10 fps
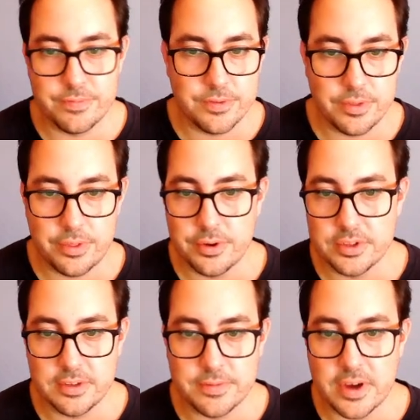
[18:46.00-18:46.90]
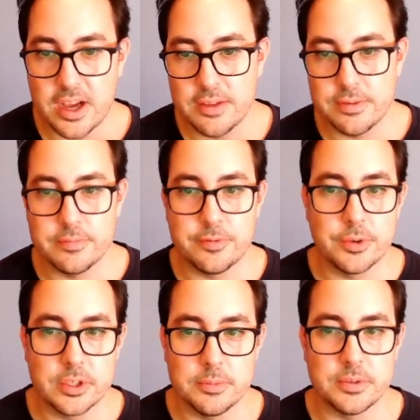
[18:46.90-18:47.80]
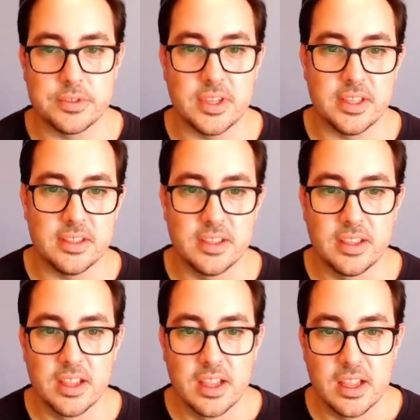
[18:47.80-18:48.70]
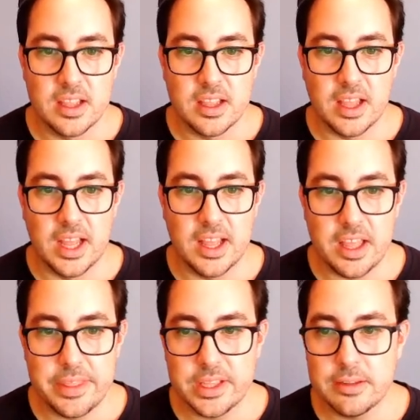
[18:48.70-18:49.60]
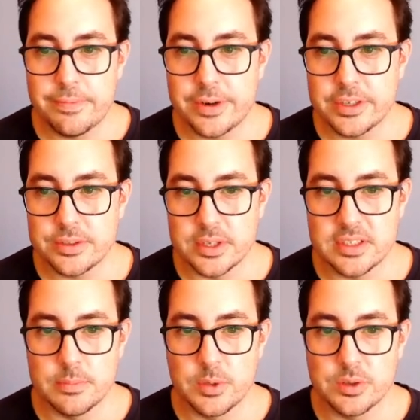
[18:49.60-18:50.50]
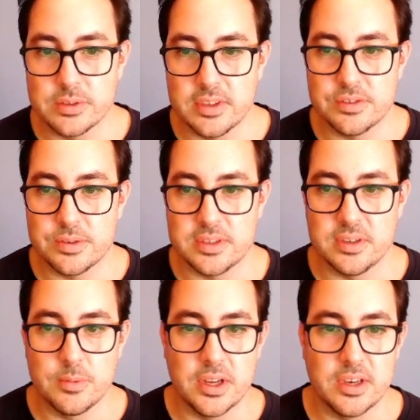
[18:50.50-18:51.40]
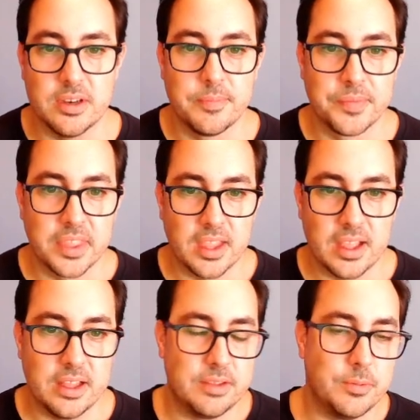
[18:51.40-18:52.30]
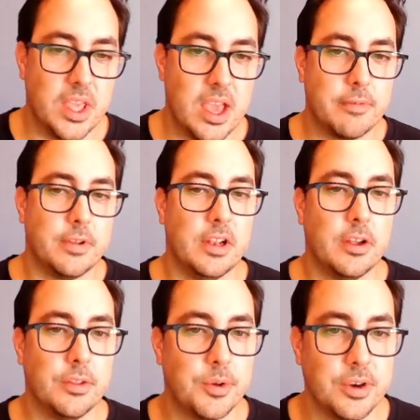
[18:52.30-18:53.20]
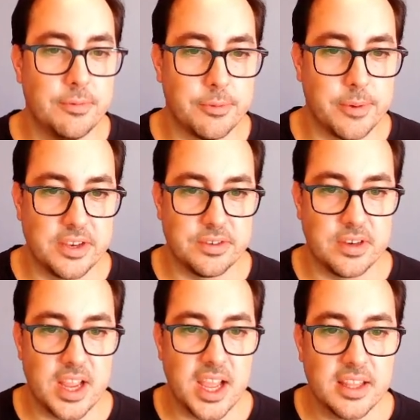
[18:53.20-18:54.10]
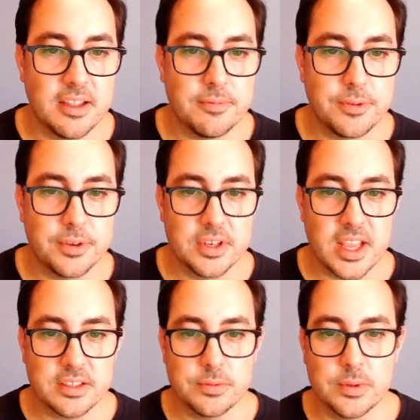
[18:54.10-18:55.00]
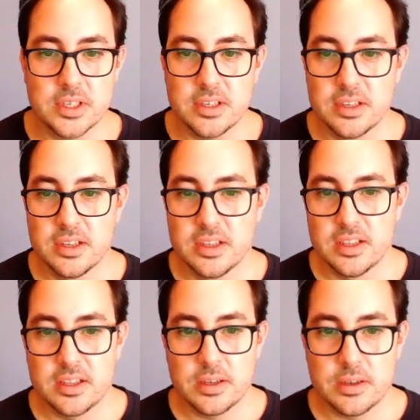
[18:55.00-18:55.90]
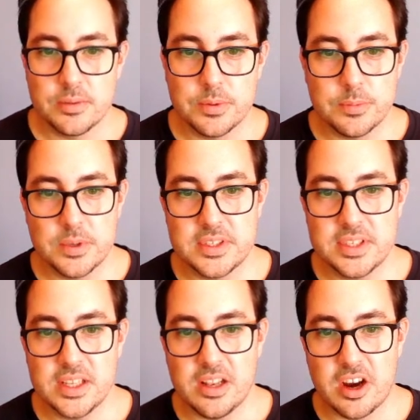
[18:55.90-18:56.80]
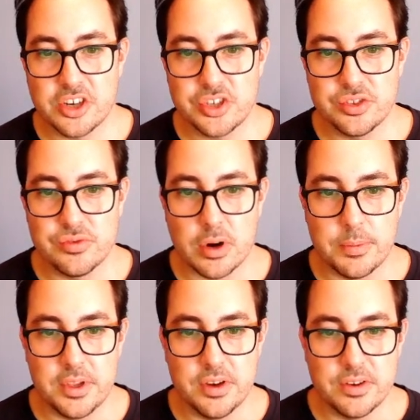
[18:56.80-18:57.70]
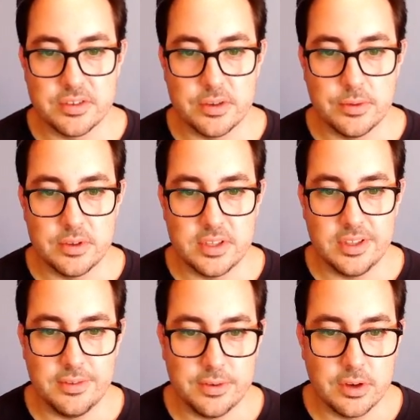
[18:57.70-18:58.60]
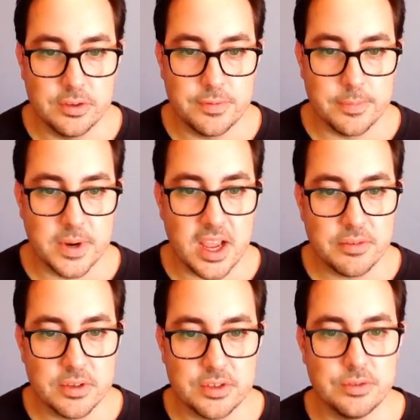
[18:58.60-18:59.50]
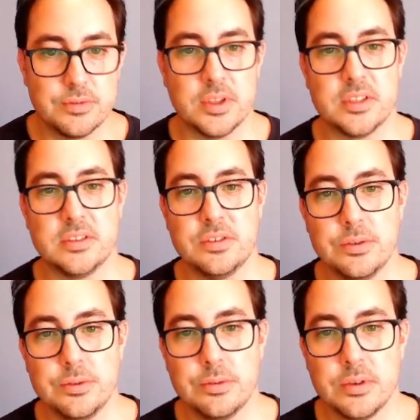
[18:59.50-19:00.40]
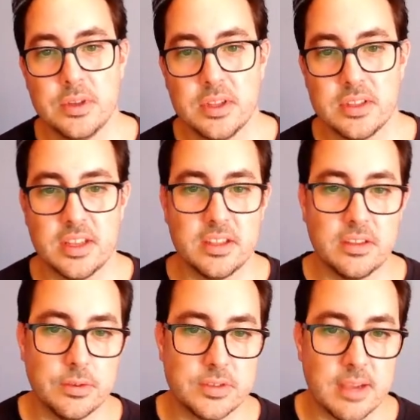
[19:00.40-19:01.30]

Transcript: 35 and 40%. I think the first one is the most interesting one. We have a lot more information. And then for the next one, we see a larger drop here. So it goes from 100 to 22, then it goes up a